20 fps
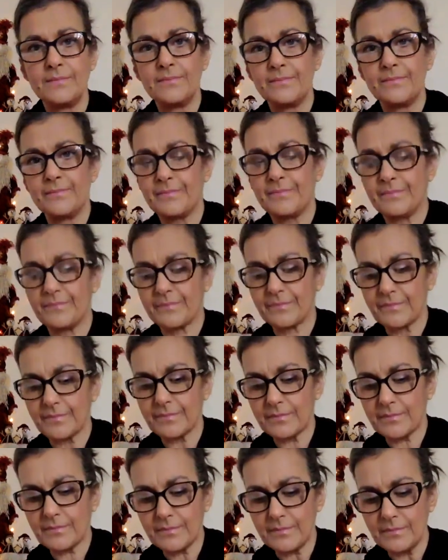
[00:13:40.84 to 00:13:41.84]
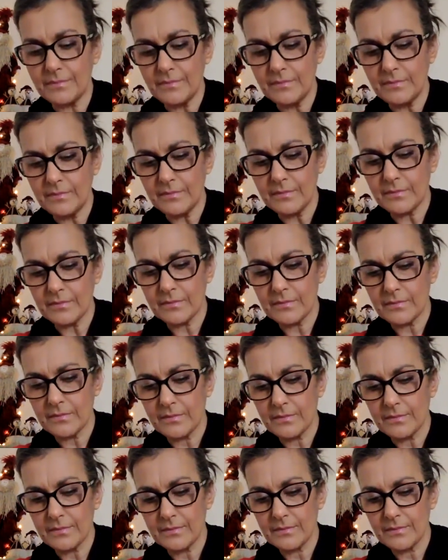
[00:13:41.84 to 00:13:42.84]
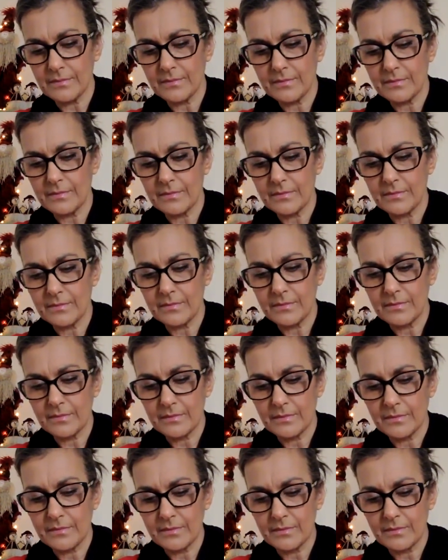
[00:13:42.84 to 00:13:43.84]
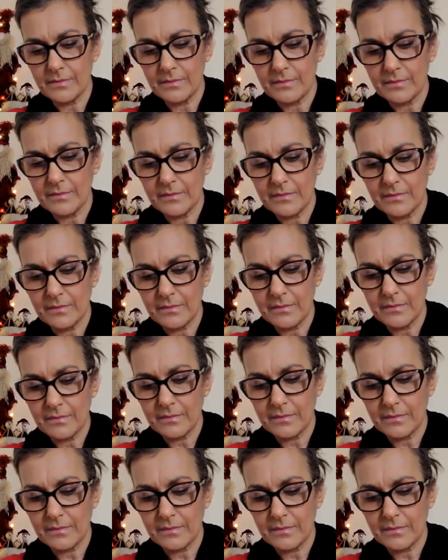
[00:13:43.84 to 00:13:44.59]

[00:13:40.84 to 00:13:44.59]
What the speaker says: (silence)